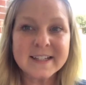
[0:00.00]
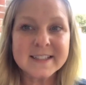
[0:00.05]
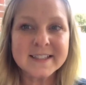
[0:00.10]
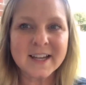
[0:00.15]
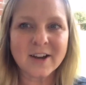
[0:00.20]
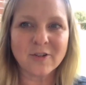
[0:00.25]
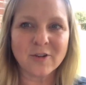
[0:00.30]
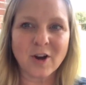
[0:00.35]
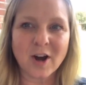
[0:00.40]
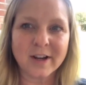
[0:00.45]

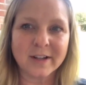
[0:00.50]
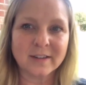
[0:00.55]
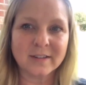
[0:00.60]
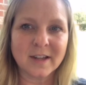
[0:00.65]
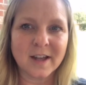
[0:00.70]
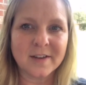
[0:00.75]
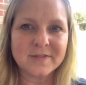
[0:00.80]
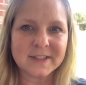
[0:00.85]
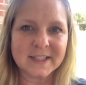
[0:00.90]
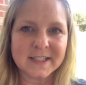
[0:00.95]
how God
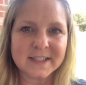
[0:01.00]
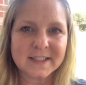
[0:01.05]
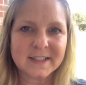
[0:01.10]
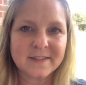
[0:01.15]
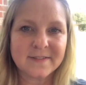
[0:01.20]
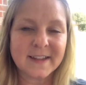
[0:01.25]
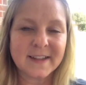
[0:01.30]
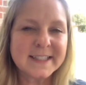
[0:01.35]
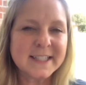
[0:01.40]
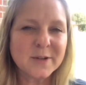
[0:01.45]
loves us.
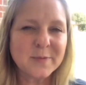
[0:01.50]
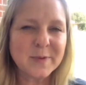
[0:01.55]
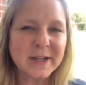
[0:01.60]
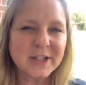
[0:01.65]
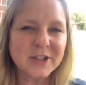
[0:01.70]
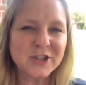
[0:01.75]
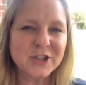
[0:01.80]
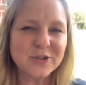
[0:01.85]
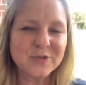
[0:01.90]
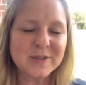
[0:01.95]
That's how we
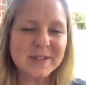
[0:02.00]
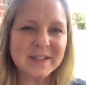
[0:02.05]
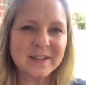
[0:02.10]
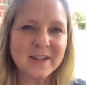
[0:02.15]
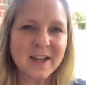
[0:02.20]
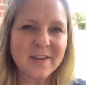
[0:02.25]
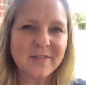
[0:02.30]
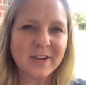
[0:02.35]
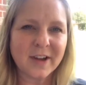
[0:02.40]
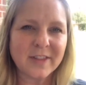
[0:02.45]
can choose to
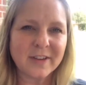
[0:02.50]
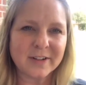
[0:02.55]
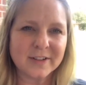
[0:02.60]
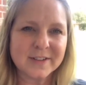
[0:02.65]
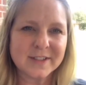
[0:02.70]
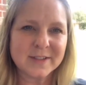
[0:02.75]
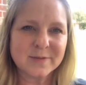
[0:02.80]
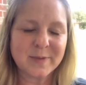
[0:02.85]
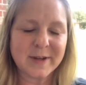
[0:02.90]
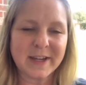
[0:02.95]
love
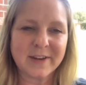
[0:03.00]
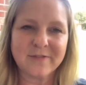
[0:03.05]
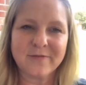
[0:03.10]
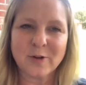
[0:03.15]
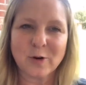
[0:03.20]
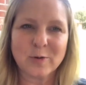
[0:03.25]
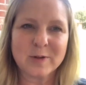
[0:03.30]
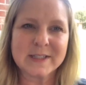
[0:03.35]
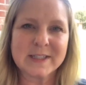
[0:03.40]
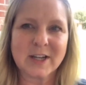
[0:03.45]
others. We can
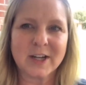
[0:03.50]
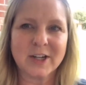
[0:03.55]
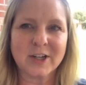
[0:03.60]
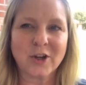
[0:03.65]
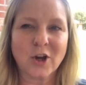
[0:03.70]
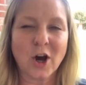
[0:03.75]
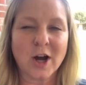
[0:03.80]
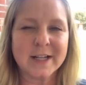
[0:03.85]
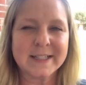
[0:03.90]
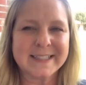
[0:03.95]
focus on
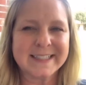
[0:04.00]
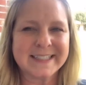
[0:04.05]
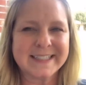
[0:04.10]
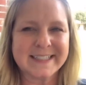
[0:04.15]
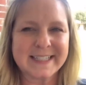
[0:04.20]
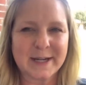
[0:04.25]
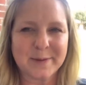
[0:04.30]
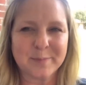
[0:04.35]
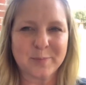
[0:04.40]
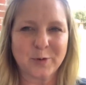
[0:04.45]
God's
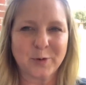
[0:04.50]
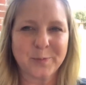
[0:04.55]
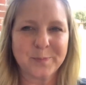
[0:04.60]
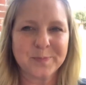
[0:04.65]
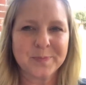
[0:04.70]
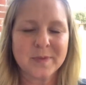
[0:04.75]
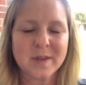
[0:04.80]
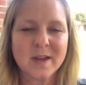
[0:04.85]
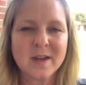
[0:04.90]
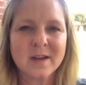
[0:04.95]
example.
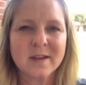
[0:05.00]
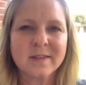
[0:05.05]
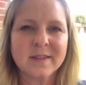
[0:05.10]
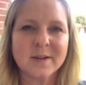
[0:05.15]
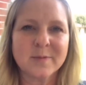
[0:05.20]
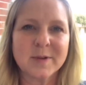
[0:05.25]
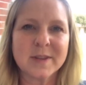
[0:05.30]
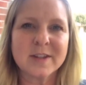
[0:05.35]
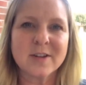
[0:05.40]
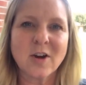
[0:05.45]

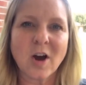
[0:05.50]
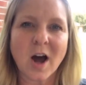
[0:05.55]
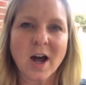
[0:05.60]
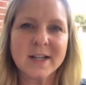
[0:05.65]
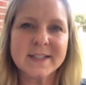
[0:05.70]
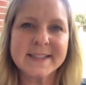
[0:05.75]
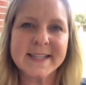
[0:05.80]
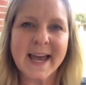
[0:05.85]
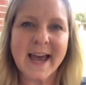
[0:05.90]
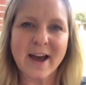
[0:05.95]
Then with
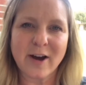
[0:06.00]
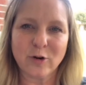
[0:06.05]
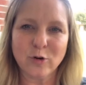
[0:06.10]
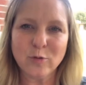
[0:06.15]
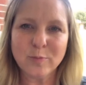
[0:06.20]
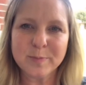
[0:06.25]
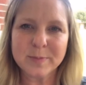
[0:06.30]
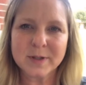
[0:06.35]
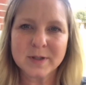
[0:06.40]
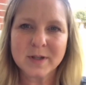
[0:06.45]
God's
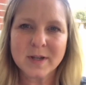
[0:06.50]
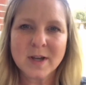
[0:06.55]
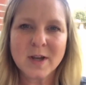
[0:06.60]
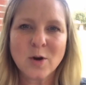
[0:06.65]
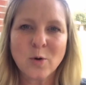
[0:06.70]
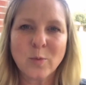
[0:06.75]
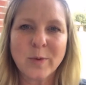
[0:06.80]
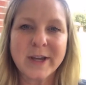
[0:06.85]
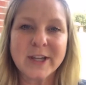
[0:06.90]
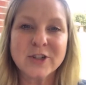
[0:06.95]
help,
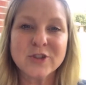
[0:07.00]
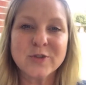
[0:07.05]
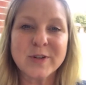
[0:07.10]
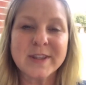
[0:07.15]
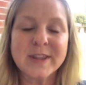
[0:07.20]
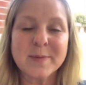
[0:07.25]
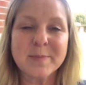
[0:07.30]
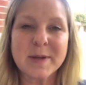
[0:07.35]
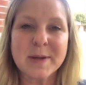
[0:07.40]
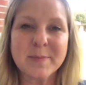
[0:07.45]
we can
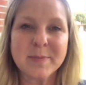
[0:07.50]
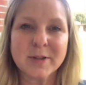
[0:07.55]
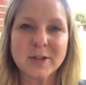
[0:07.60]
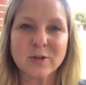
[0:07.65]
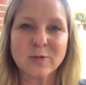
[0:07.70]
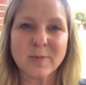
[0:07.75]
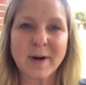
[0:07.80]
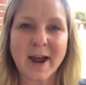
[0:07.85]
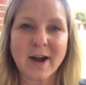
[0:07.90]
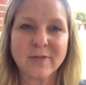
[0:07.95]
treat the people
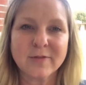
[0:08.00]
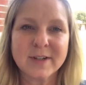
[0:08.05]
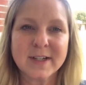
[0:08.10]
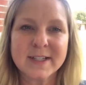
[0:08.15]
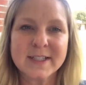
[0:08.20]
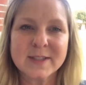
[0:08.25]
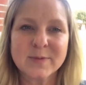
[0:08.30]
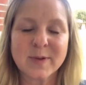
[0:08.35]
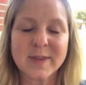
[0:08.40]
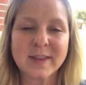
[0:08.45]
around
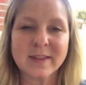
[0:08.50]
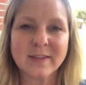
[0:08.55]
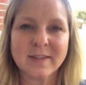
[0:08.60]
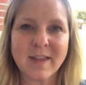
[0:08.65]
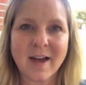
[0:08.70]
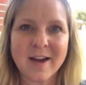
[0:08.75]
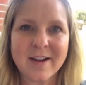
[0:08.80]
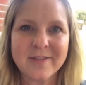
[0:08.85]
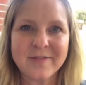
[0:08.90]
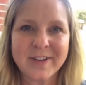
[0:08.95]
us with
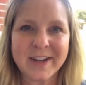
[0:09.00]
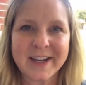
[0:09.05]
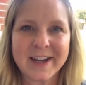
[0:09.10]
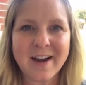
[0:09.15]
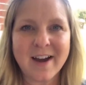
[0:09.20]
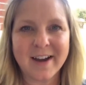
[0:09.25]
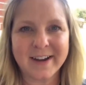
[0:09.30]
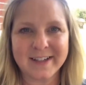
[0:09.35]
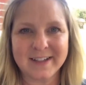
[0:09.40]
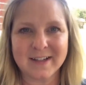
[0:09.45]
love and
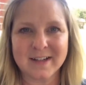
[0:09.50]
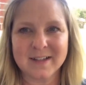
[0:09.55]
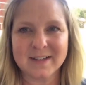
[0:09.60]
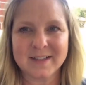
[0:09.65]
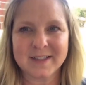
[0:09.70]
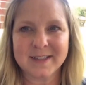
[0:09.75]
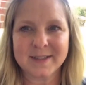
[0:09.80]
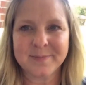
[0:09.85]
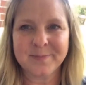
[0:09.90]
kindness.